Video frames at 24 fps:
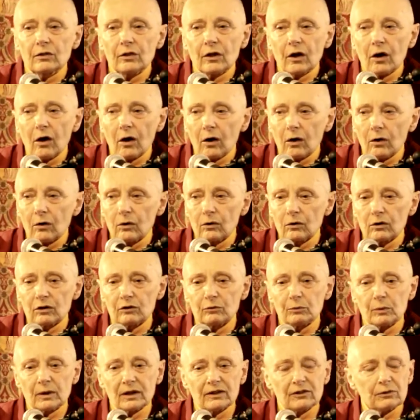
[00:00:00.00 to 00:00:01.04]
the whole
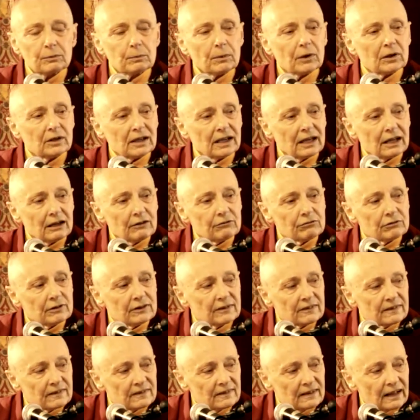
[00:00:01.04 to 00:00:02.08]
of one's body, every
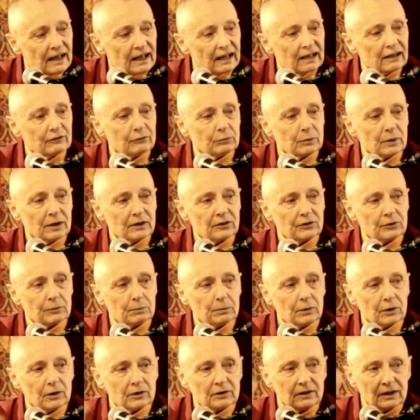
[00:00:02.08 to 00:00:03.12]
cell of one's
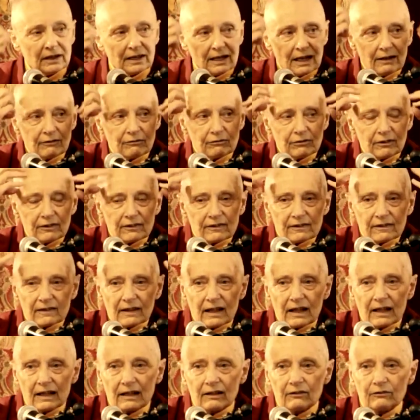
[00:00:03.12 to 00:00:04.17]
body, every
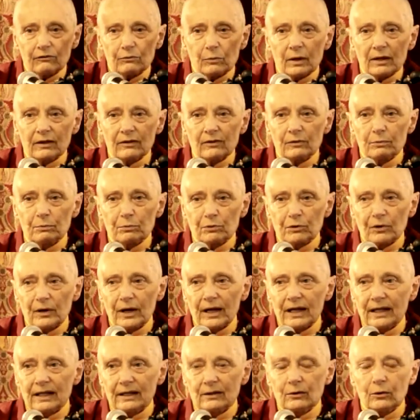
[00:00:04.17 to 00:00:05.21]
cell of one's
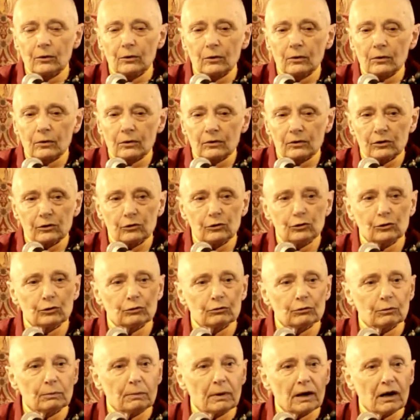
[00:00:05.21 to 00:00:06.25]
brain, all the
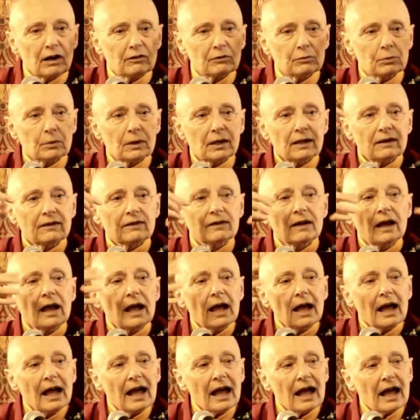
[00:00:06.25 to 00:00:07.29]
neural pathways,
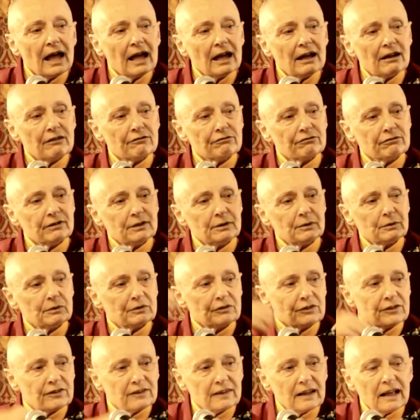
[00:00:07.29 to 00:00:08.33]
every
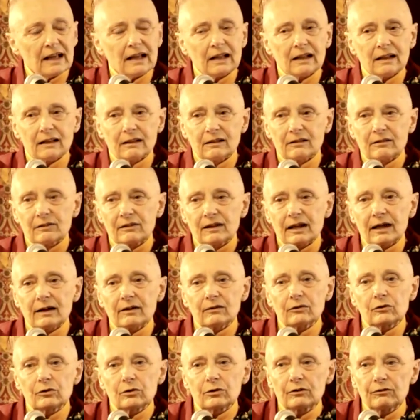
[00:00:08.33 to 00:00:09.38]
cell
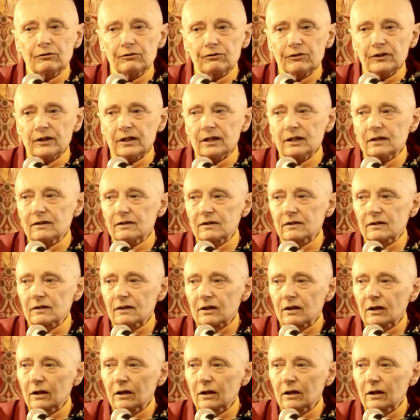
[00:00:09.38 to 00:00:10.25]
down to the feet,